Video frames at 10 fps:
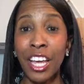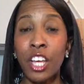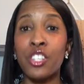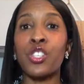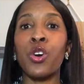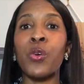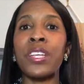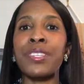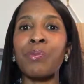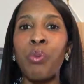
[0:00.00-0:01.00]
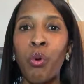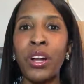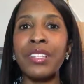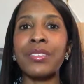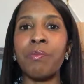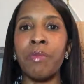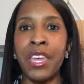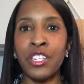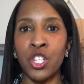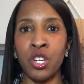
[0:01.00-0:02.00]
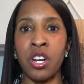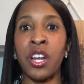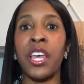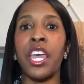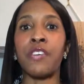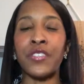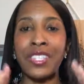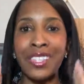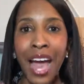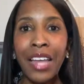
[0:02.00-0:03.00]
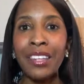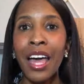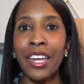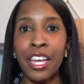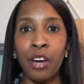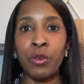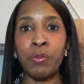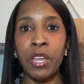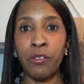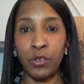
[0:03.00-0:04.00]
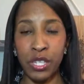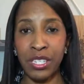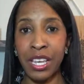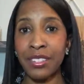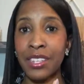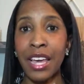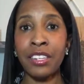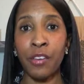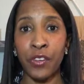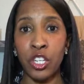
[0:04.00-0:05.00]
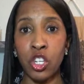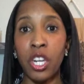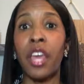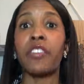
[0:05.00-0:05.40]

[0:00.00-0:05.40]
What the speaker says: So it's important to make sure if it's not lining up with meaningful success in that definition,